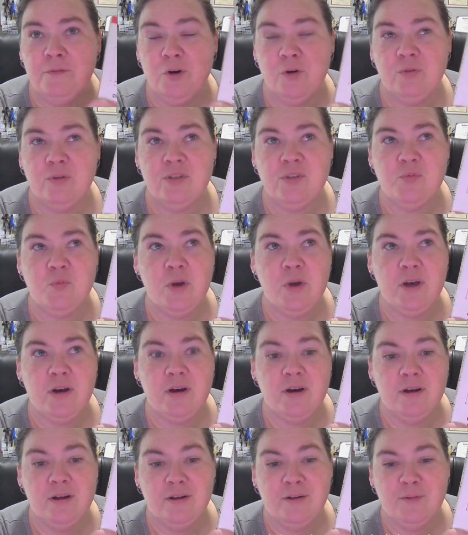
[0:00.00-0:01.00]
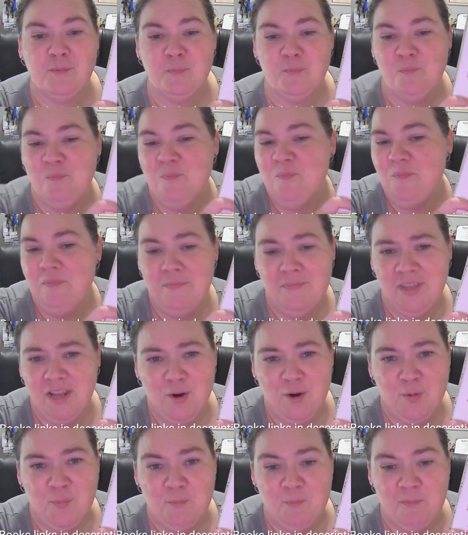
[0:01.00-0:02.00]
folks will,
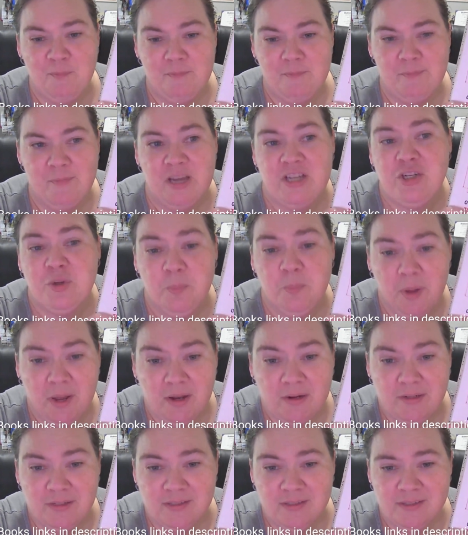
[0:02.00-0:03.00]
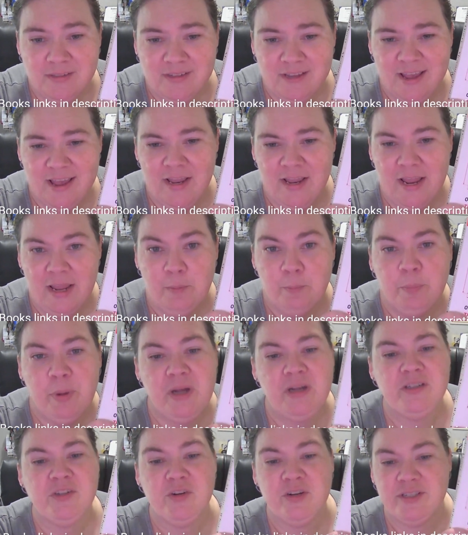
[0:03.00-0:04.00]
measure bugs, and
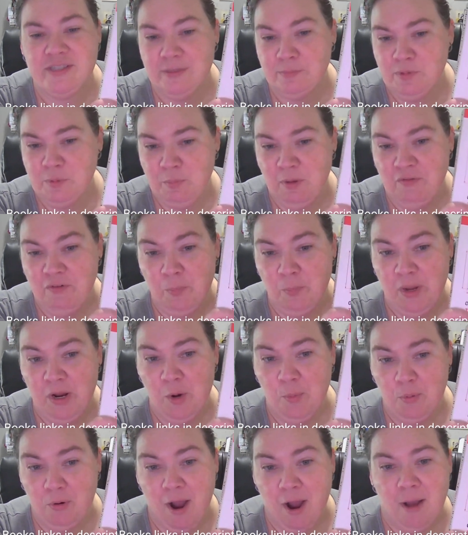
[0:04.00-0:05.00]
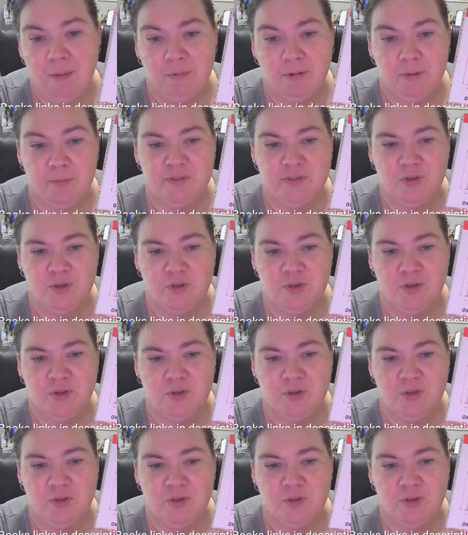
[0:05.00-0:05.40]
bugs are a symptom of a bigger problem.